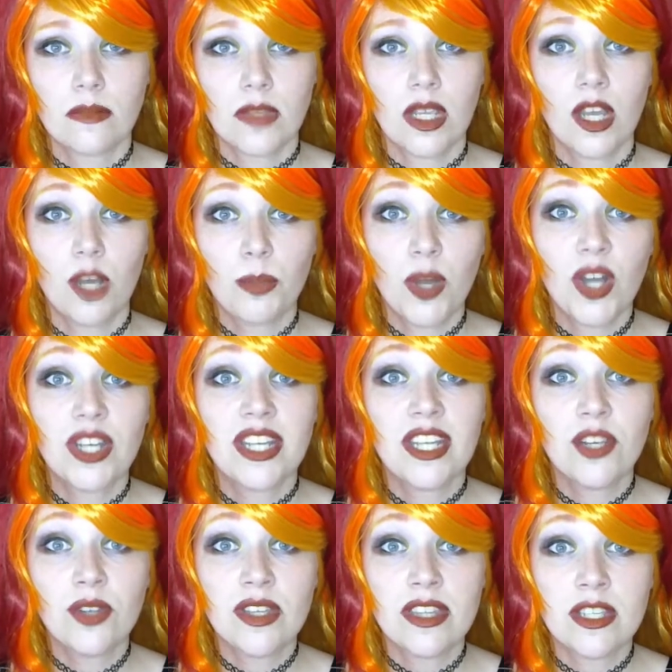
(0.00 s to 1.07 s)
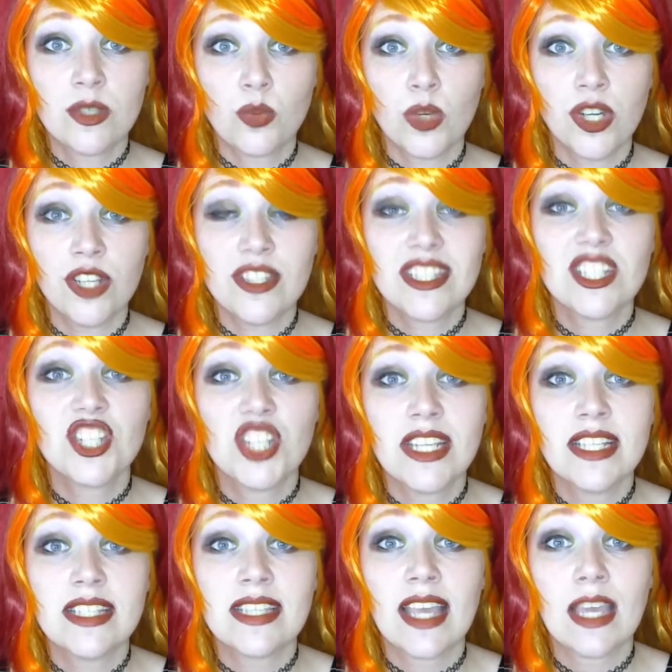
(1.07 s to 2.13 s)
Upon hearing these words, Jean
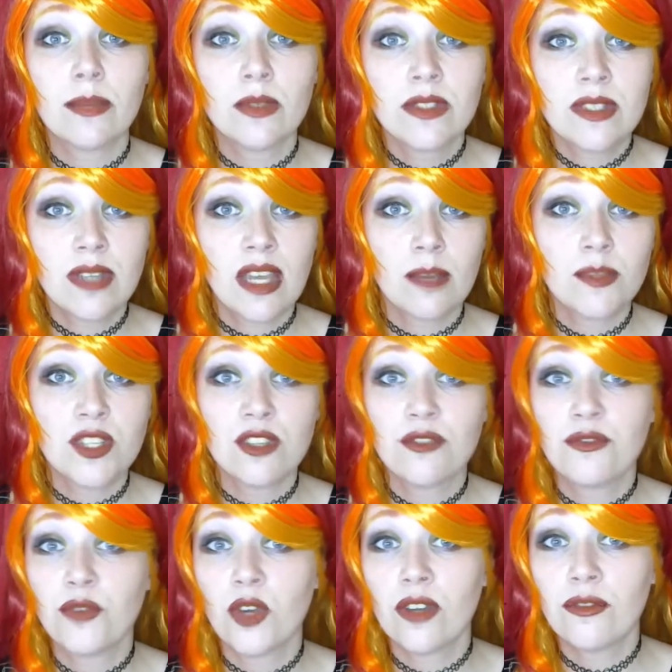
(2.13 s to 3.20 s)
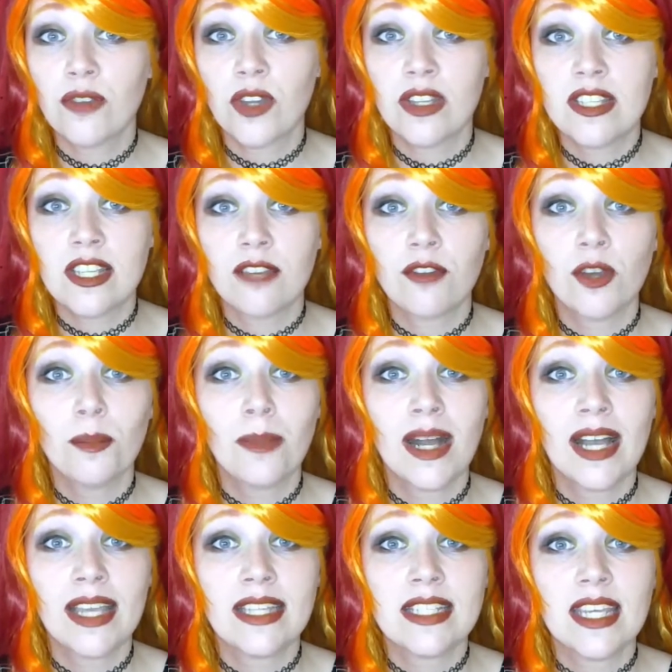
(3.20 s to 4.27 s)
is able to come to the forefront of her
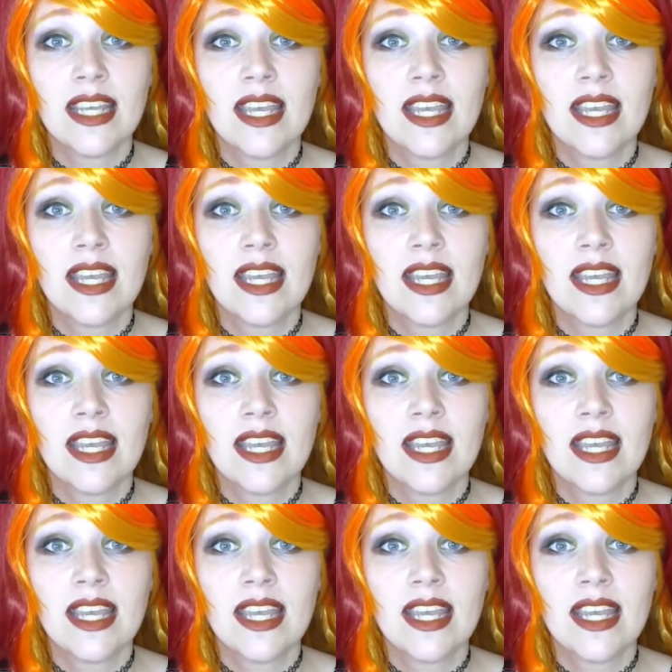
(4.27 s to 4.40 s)
mind,